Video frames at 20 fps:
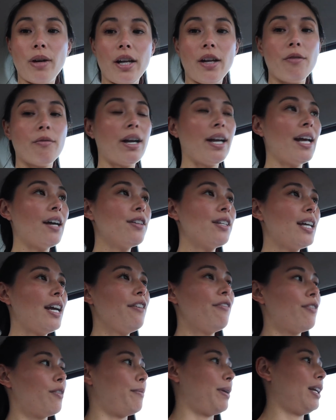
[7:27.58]
waiting right
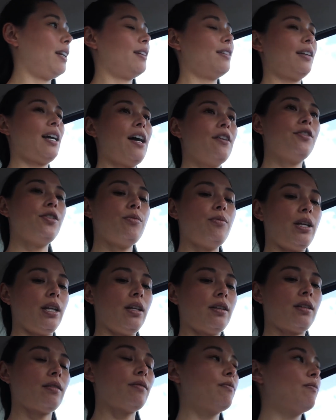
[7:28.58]
outside for me. How
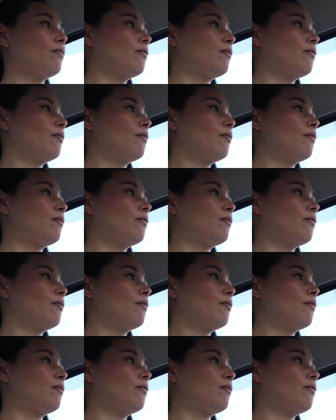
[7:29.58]
sweet.